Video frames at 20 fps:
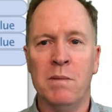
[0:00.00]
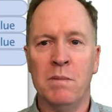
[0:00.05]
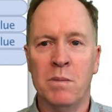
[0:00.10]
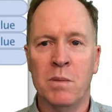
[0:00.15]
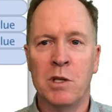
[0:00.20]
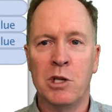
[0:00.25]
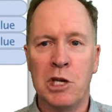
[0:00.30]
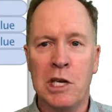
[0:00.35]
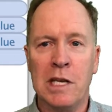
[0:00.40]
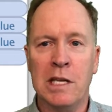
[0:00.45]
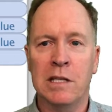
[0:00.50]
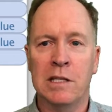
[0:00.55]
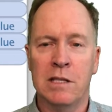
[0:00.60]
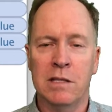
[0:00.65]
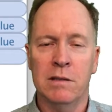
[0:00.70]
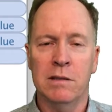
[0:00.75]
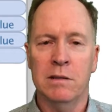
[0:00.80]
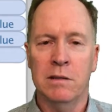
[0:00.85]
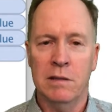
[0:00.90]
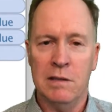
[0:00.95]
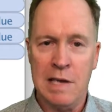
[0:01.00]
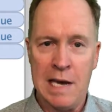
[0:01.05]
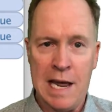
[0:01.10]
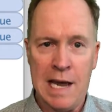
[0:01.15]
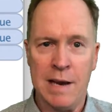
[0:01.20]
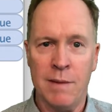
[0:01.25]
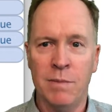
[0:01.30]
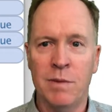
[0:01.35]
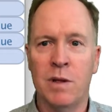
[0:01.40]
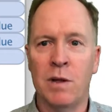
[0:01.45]
machines
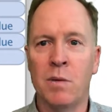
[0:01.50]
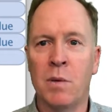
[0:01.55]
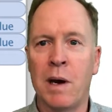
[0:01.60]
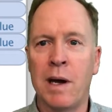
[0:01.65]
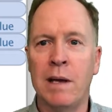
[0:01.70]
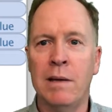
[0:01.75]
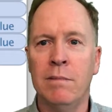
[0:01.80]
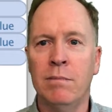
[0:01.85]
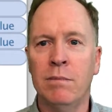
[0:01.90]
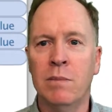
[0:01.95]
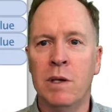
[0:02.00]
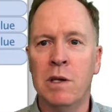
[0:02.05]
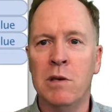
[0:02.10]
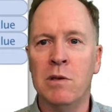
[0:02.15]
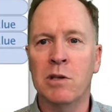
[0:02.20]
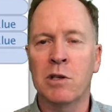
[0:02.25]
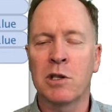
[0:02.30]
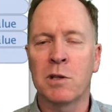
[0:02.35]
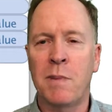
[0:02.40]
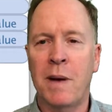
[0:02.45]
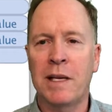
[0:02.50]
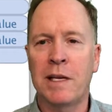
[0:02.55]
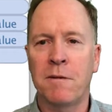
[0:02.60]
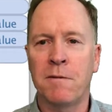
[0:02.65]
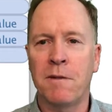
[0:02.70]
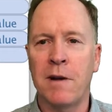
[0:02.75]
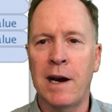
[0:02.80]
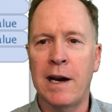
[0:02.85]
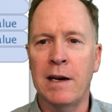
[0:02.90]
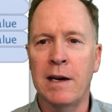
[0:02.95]
named the way the user
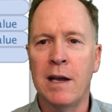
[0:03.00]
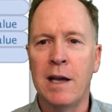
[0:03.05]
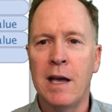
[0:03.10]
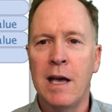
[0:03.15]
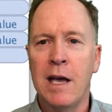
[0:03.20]
specified.